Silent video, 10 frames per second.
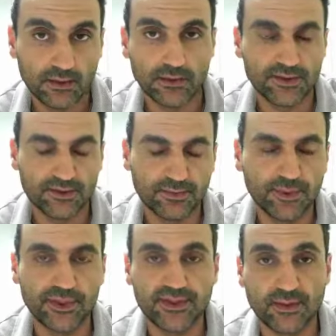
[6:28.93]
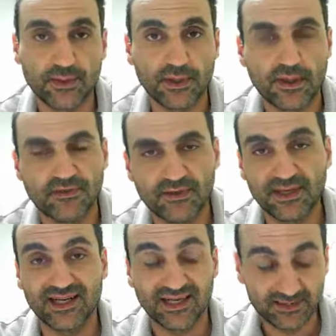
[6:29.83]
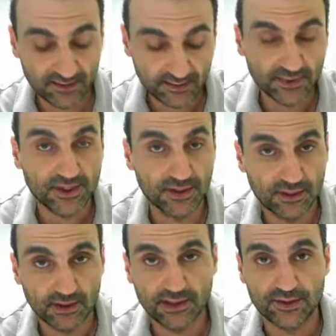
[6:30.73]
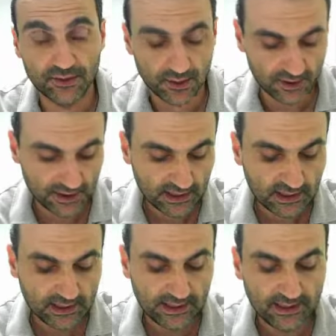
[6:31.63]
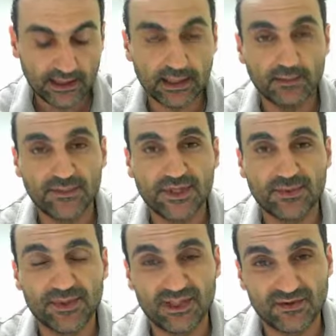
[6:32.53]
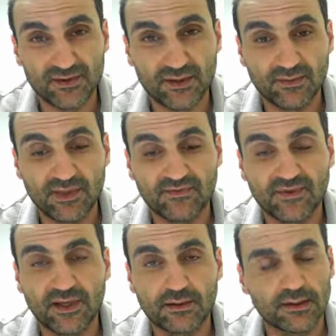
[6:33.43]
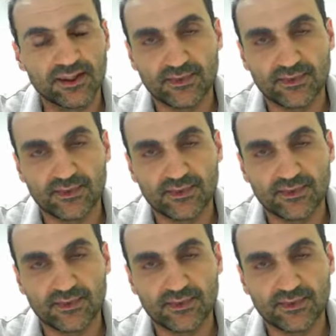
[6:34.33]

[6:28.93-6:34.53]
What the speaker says: point, something that I've neglected, which I need to get sorted. Point 7 is all about video